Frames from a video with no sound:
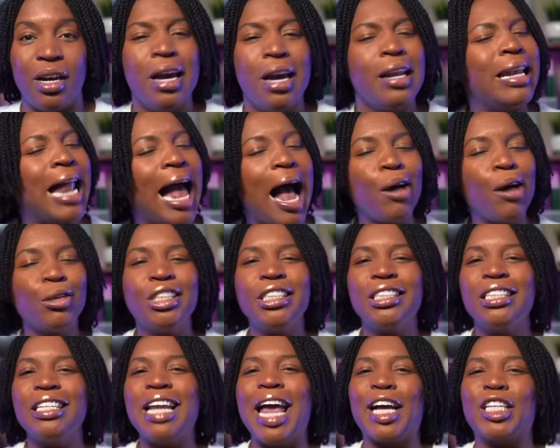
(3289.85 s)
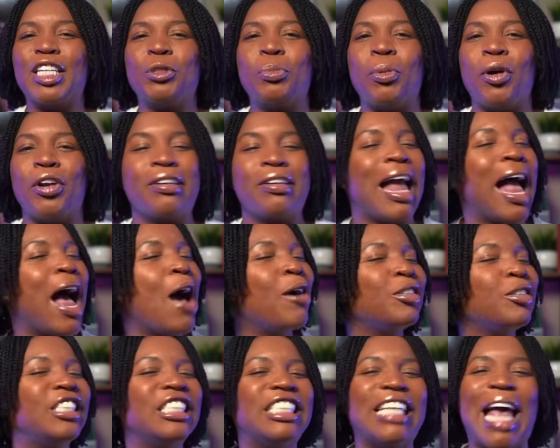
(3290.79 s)
Now she's an expert. Now
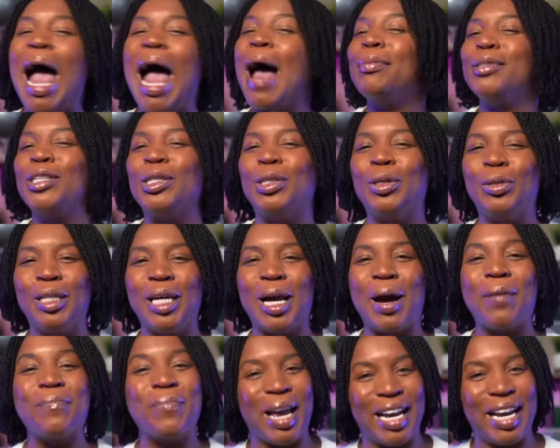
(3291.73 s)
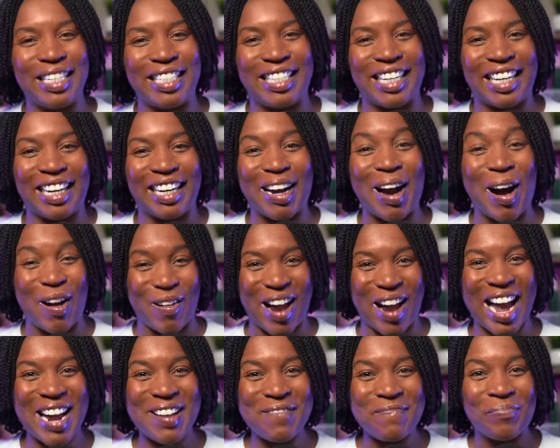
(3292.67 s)
she's absolutely amazing. All
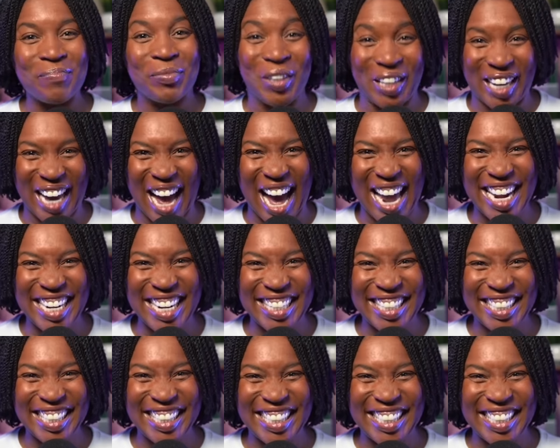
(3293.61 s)
right? You got it?